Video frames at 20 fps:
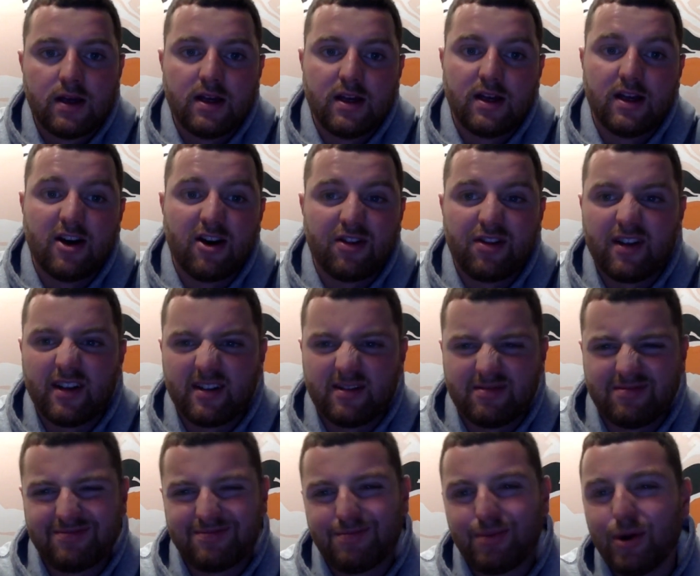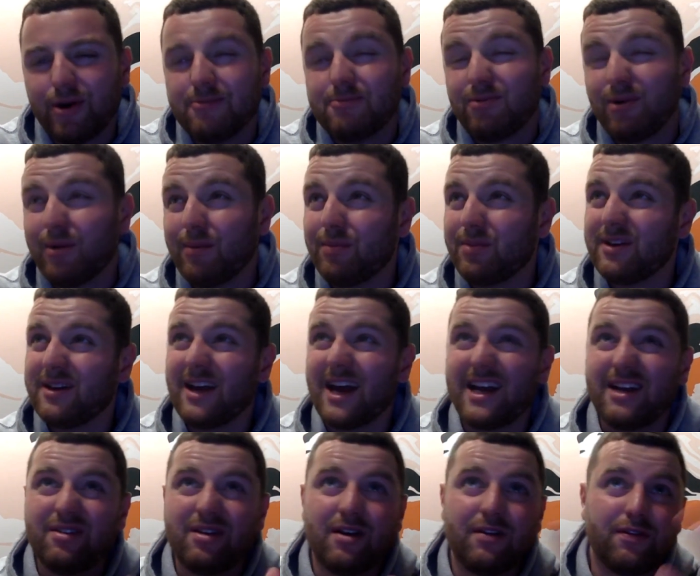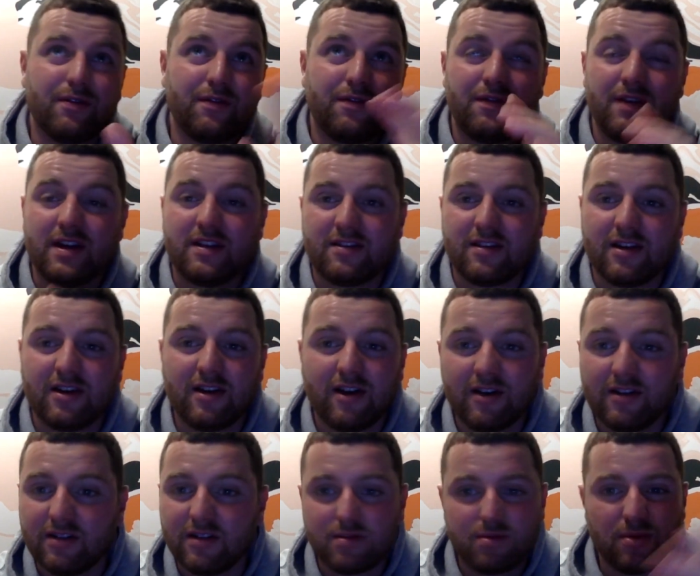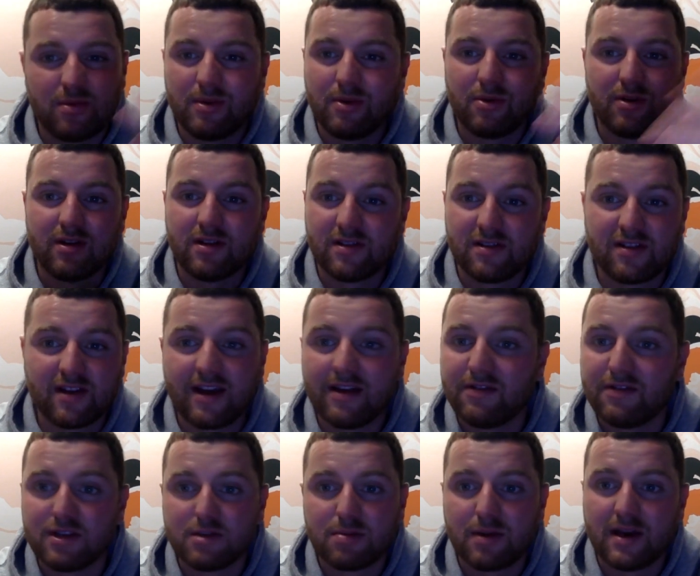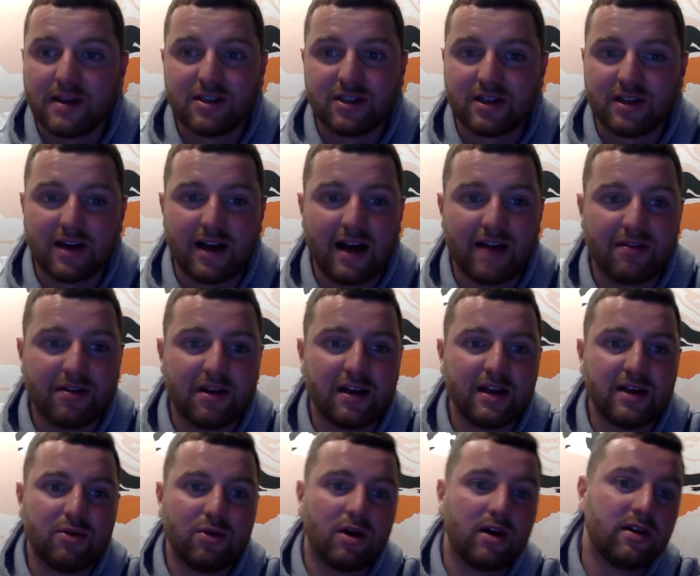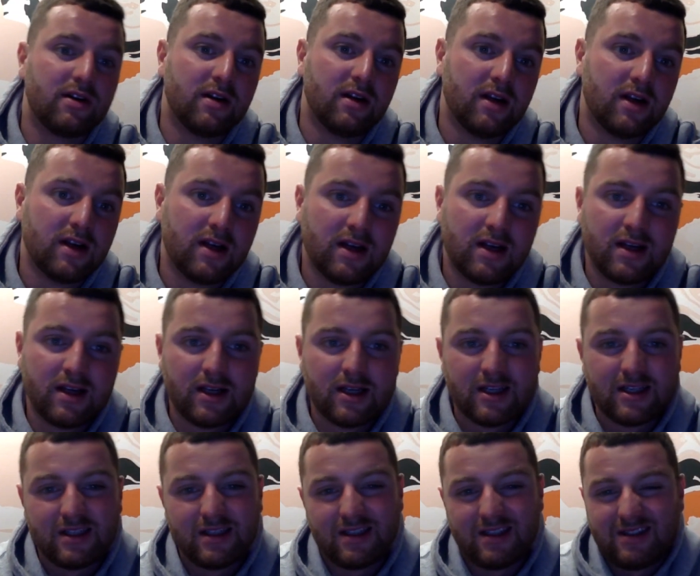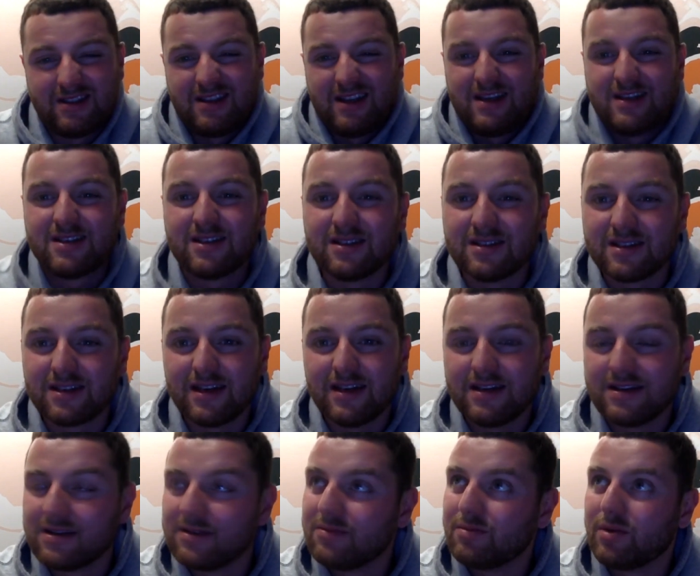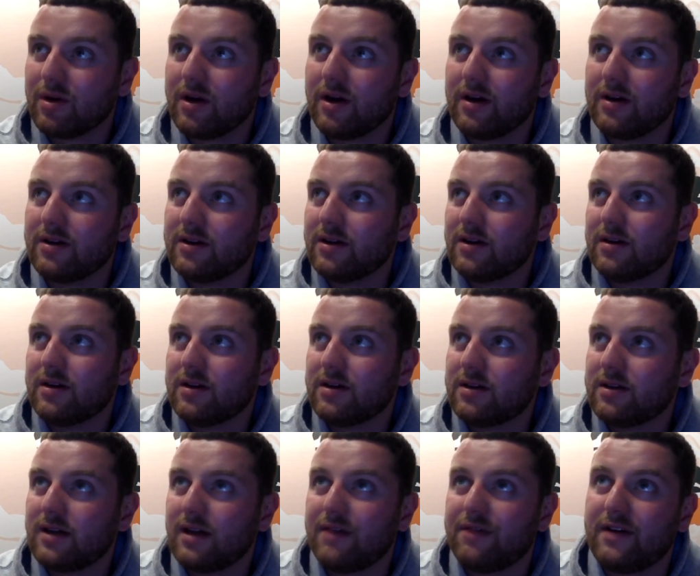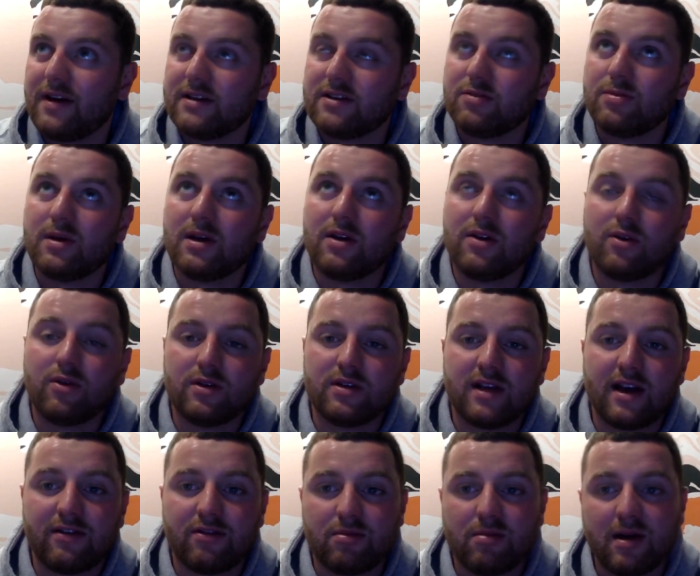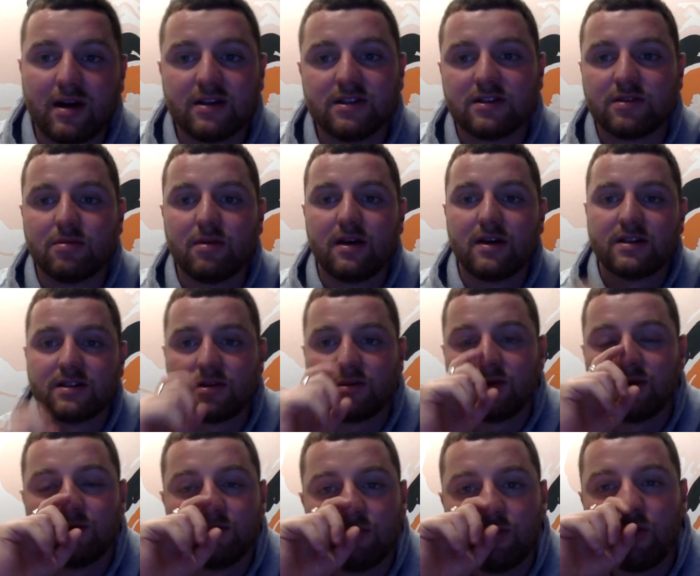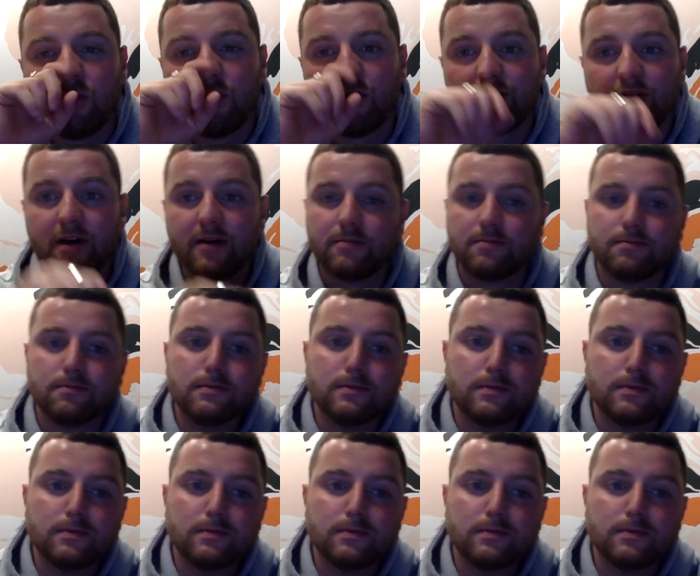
you know, I think putting Pompey anywhere from fifth to ninth is probably one of the safest bets you're going to have in League One. A decent season, but their fans will be annoyed they haven't managed to make something more of it.